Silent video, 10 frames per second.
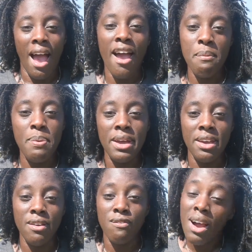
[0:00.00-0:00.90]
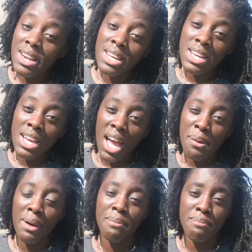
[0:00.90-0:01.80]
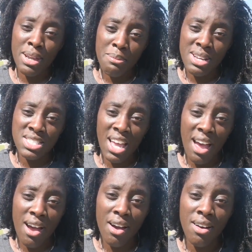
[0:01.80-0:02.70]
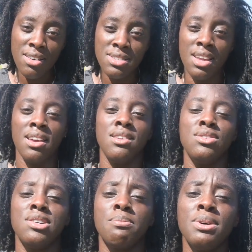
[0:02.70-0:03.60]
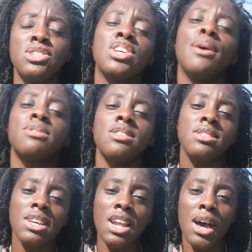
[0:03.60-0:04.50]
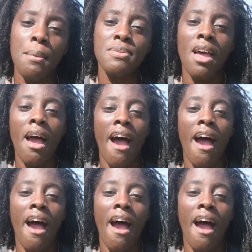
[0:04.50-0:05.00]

I have been running at my Mimi's house and doing push-ups and sit-ups.